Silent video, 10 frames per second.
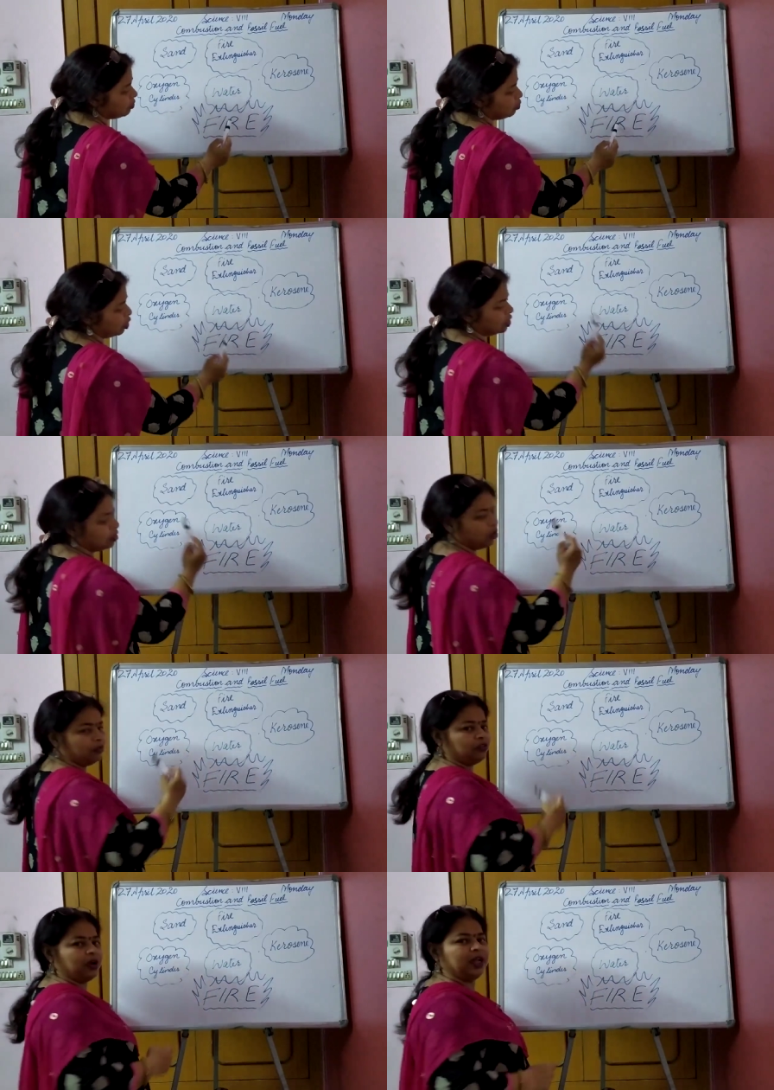water
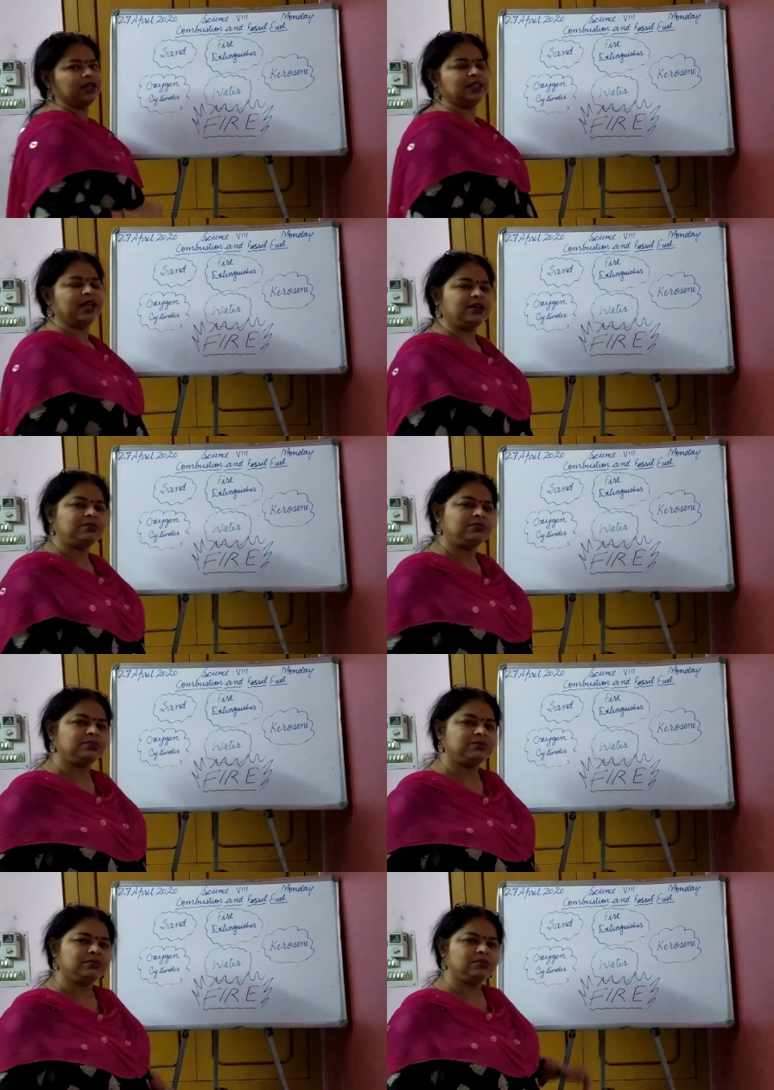on fire, then
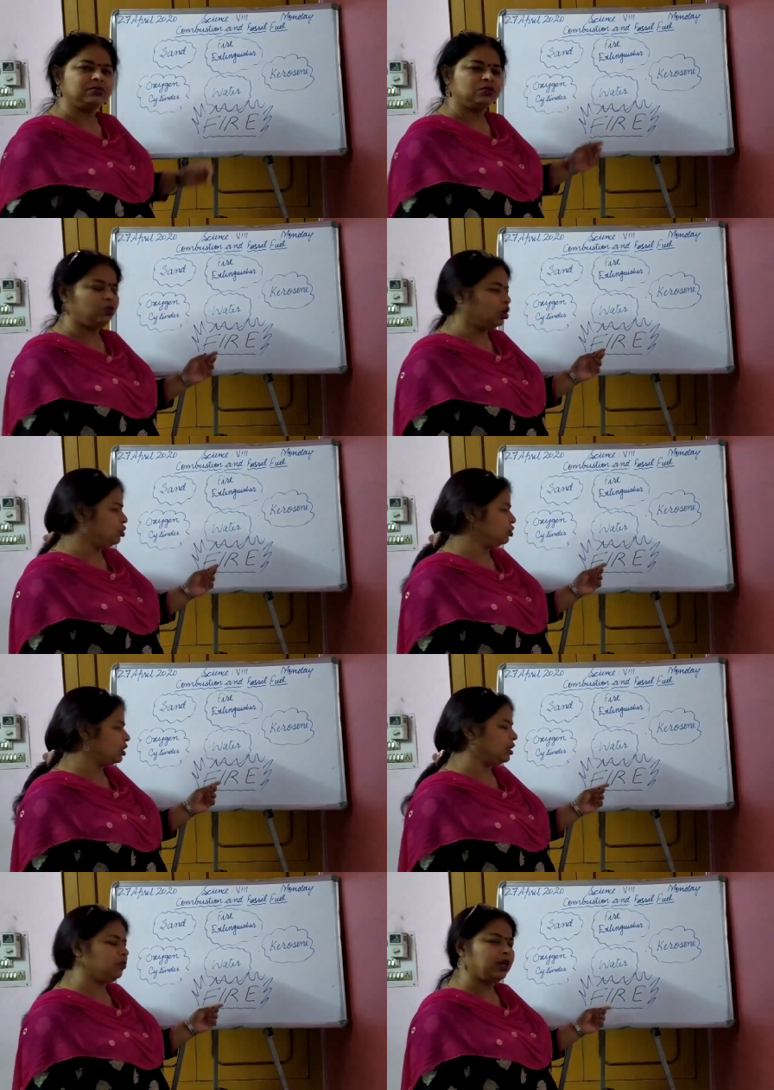what do you
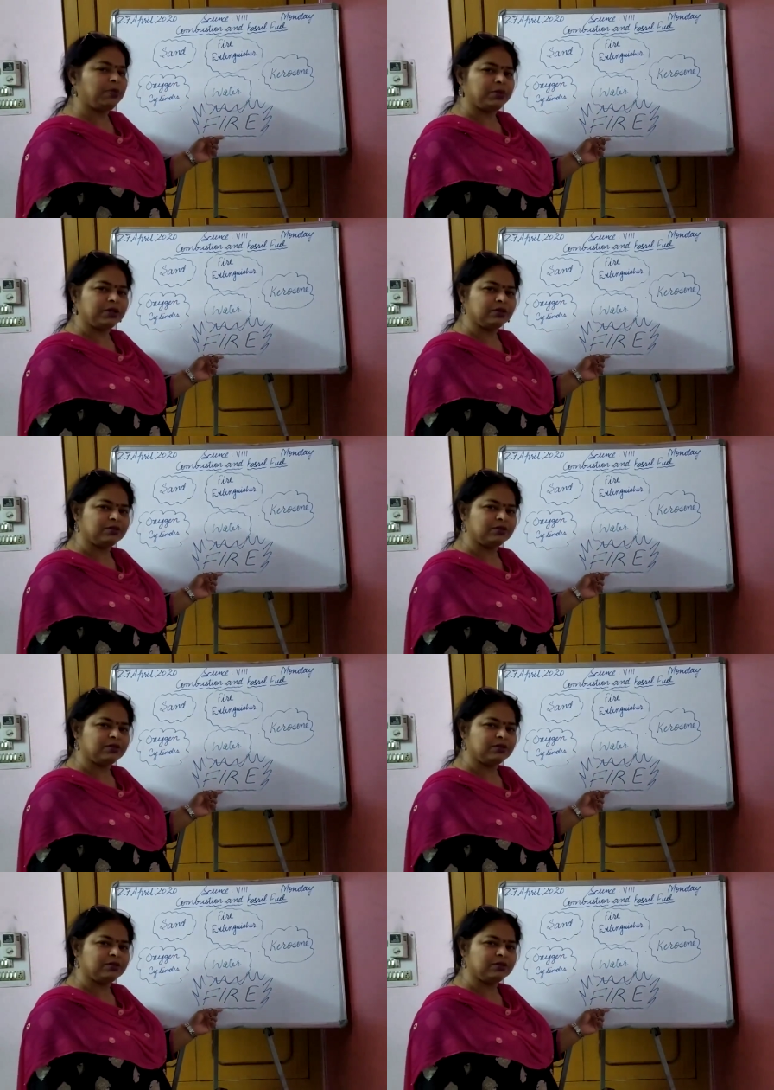think will happen?